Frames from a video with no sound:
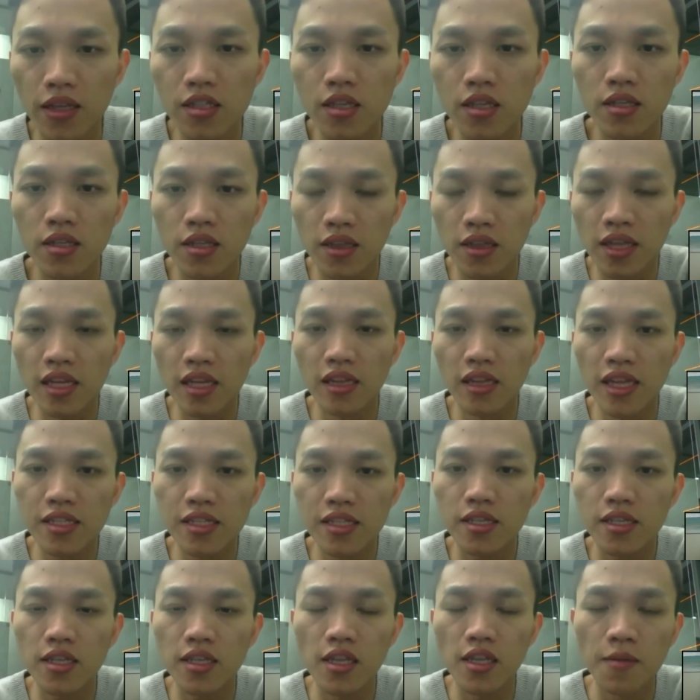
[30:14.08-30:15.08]

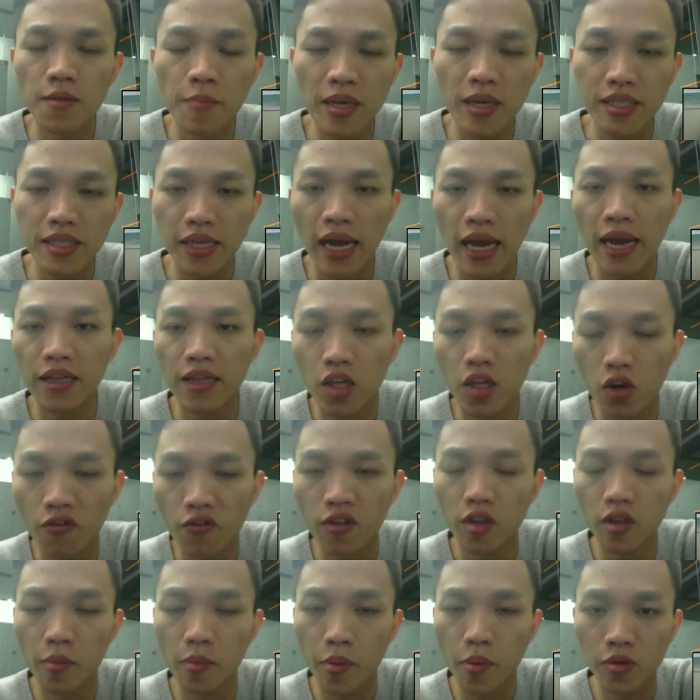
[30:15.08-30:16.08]
This is the basic idea
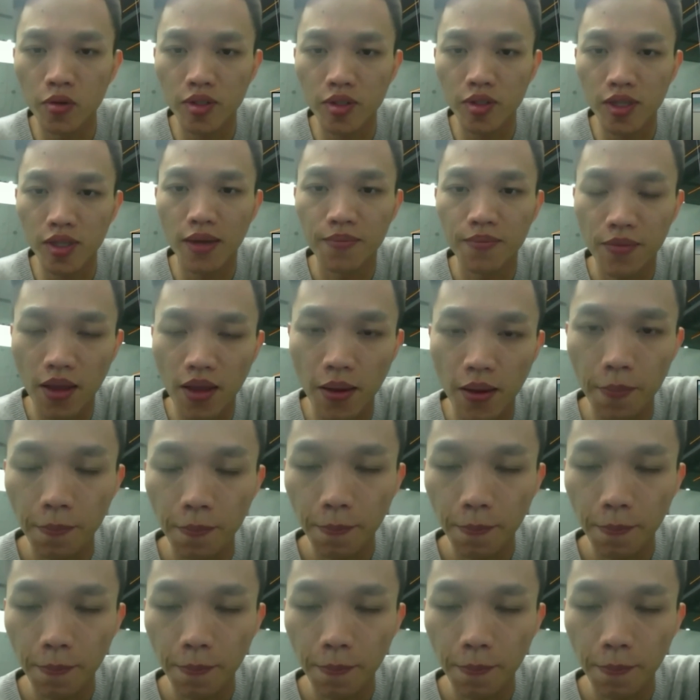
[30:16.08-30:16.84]
of the DPOSA. Yeah.